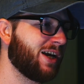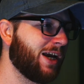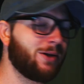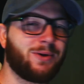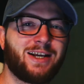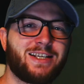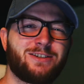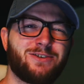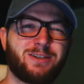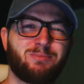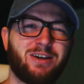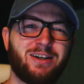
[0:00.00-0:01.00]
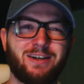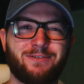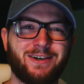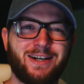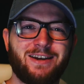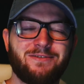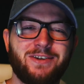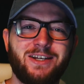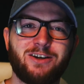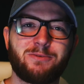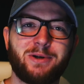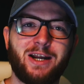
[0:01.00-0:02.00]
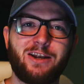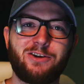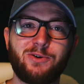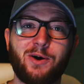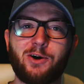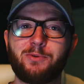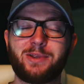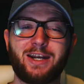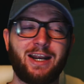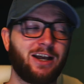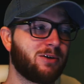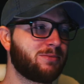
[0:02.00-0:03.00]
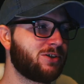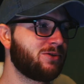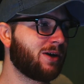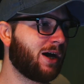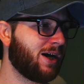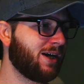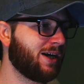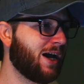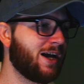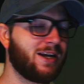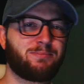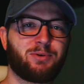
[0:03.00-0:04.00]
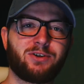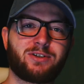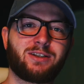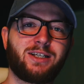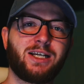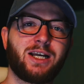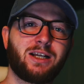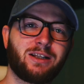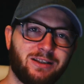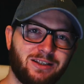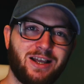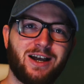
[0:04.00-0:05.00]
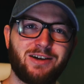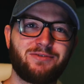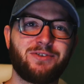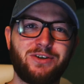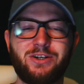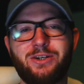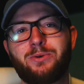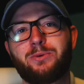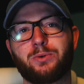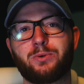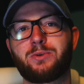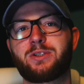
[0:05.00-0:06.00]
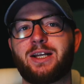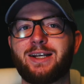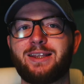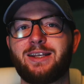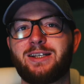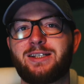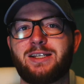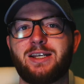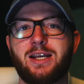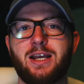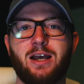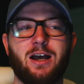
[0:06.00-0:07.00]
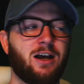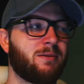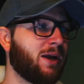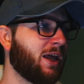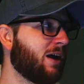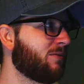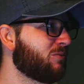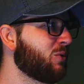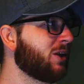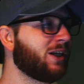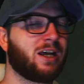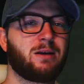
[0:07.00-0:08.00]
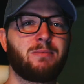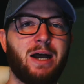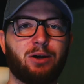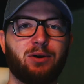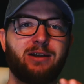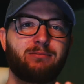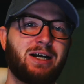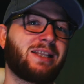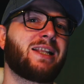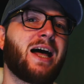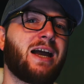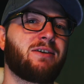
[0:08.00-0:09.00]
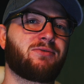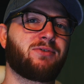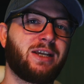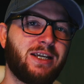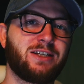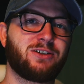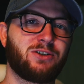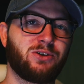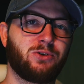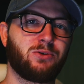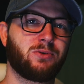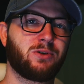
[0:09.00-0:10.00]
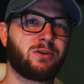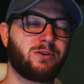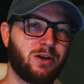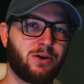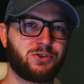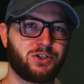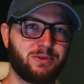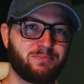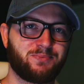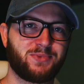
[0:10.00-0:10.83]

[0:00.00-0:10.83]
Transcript: Anyway, guys, I know this has been a different kind of video, but I do hope that it helps you. I, I personally love new tools like this, um, and I'm really kind of migrating my life into Notion.